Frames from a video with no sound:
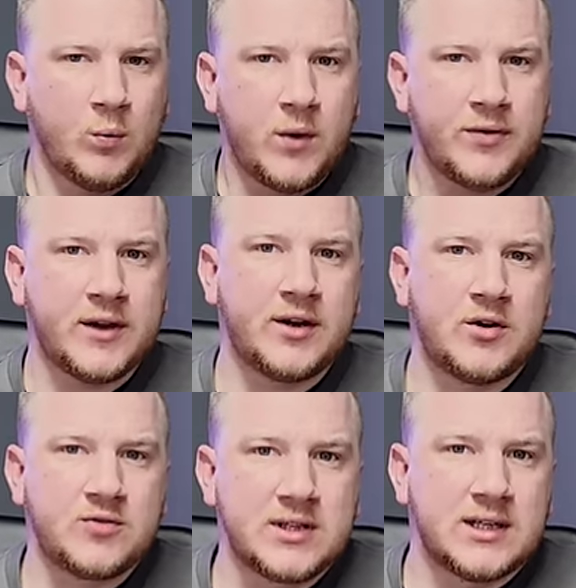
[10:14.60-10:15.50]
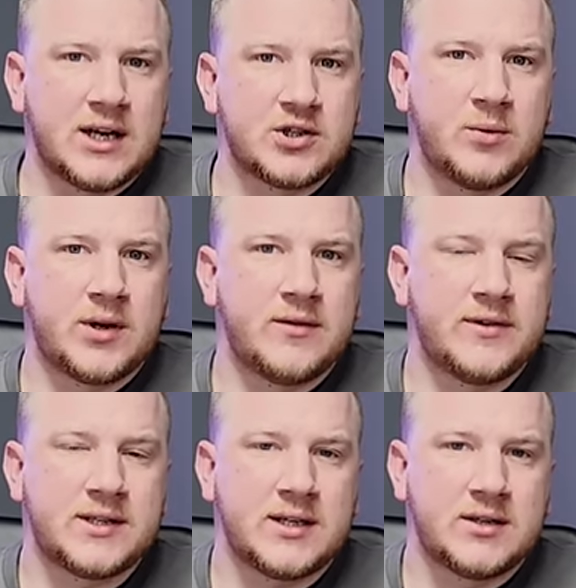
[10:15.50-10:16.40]
One thing I noticed recently, actually, when I
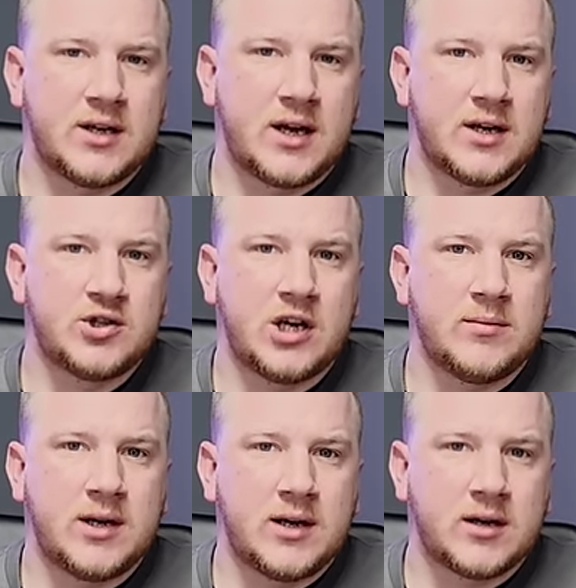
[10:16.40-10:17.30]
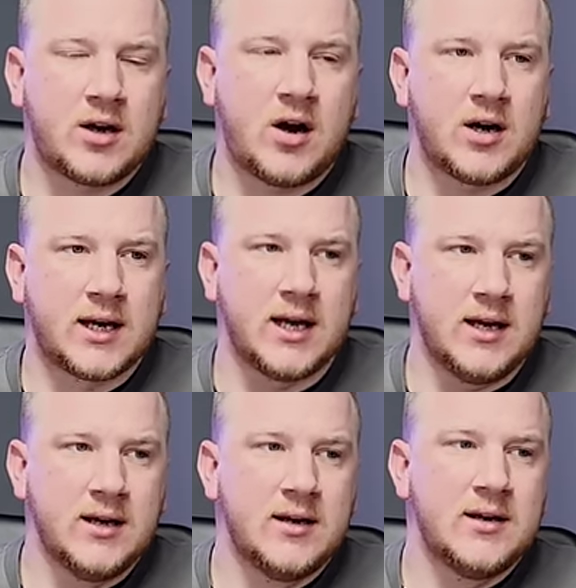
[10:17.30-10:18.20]
visited Jamie at Car
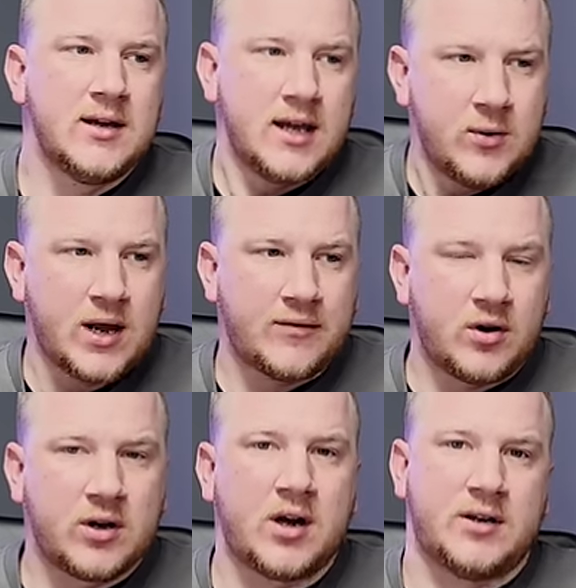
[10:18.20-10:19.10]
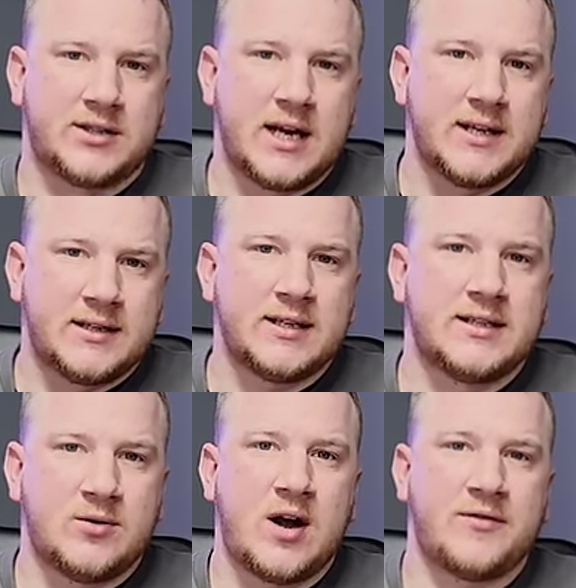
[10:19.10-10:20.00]
Key, he would have a lot of cars there that did
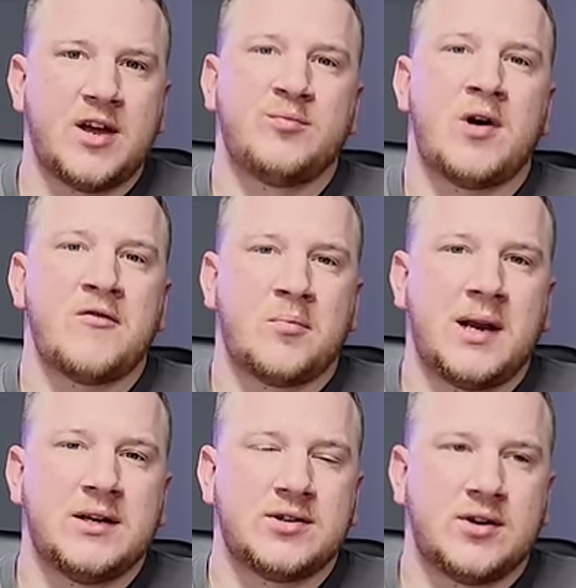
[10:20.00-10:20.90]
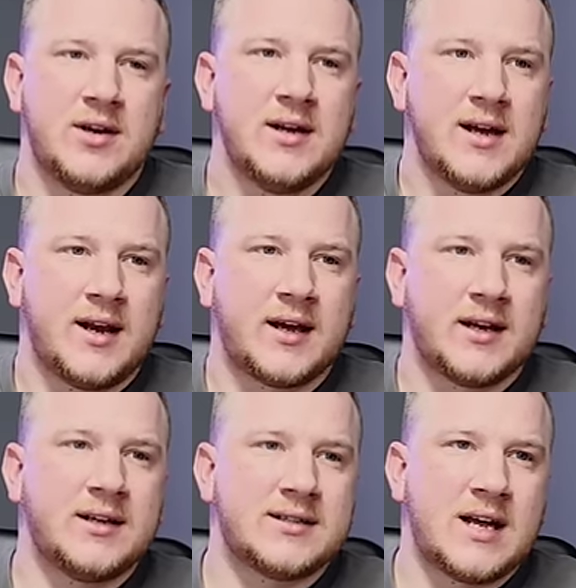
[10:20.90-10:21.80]
still have their private plates on, and I can
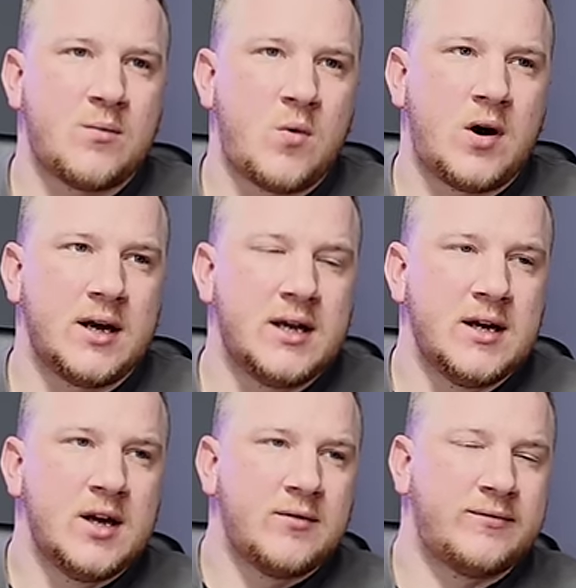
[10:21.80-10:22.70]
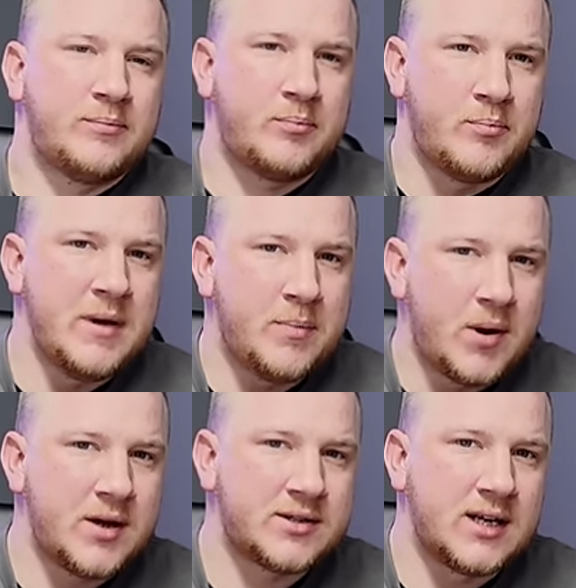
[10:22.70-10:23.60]
understand why. Me
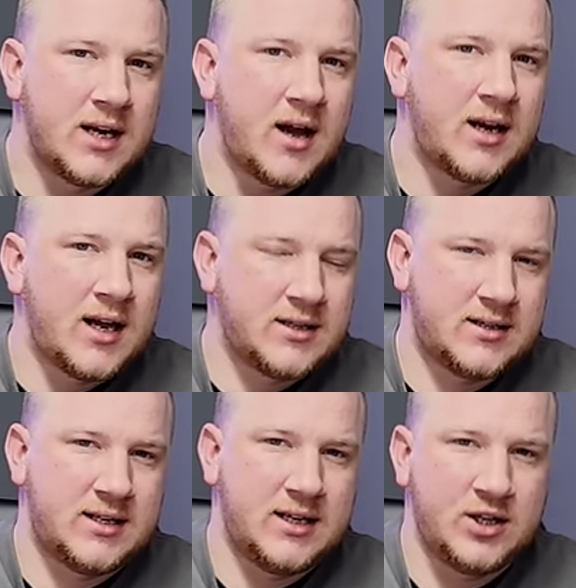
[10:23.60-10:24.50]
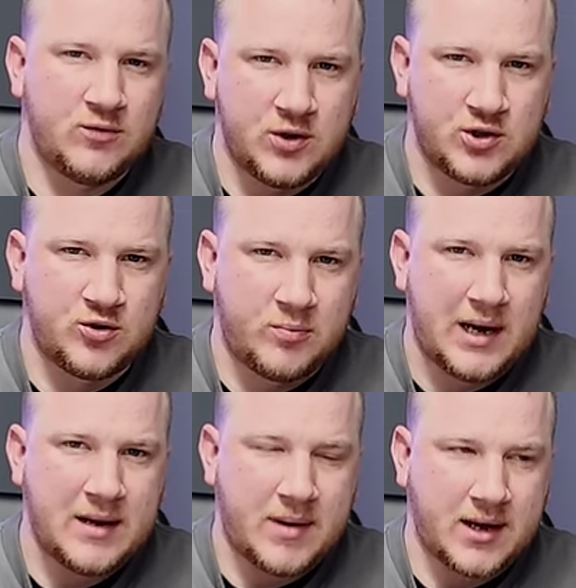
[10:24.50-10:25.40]
personally, I like to see the original
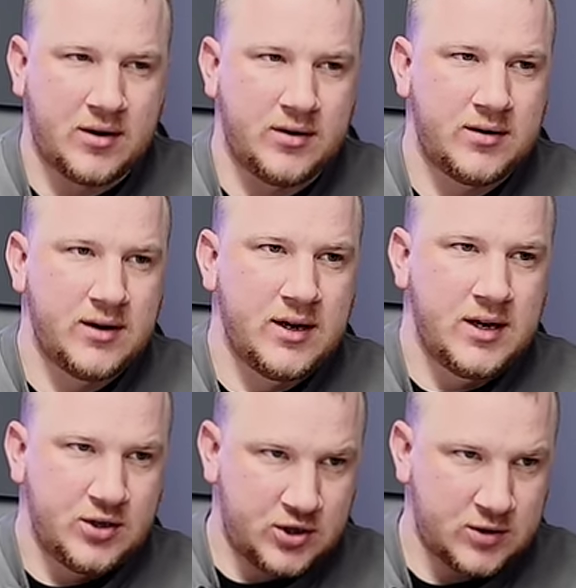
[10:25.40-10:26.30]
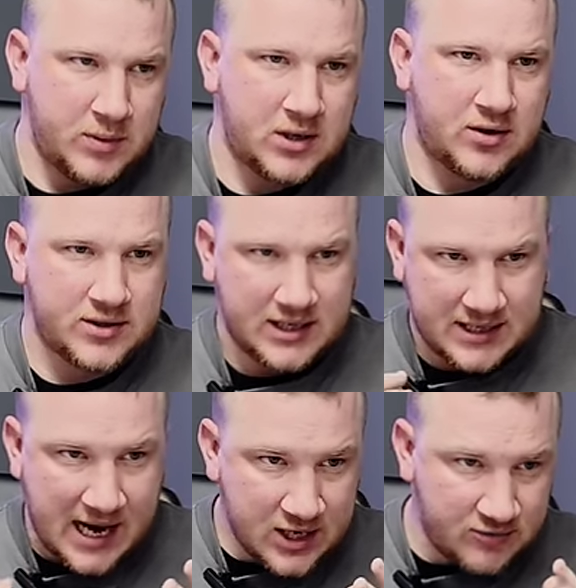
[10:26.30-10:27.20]
plate back on. Just because it's
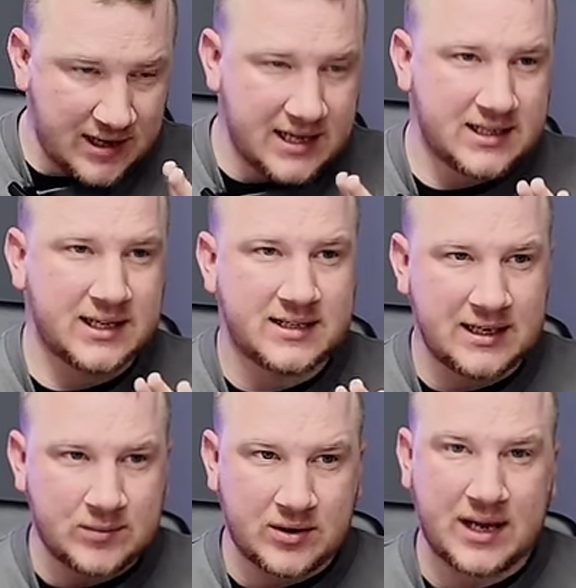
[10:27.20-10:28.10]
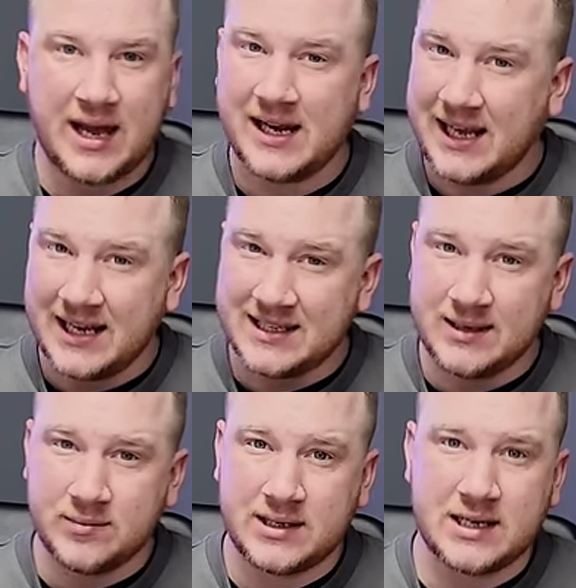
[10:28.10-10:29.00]
age-related, it seems okay, and again, it
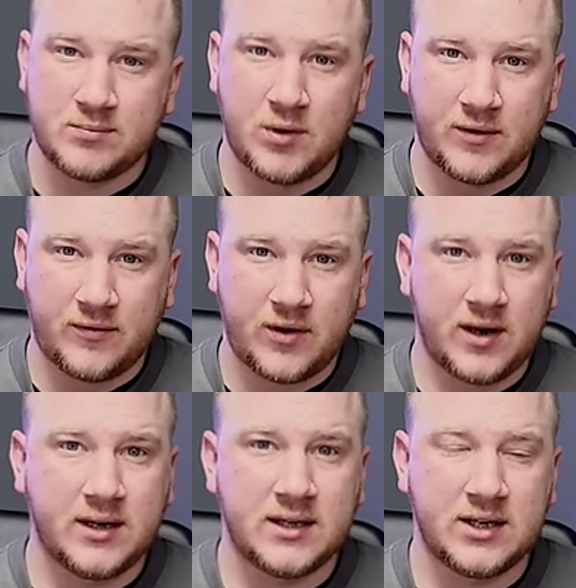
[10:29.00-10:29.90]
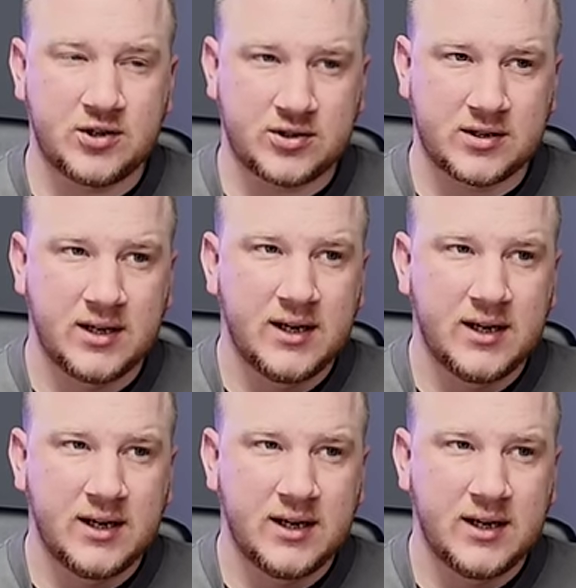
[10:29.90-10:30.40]
seems less modified, and it just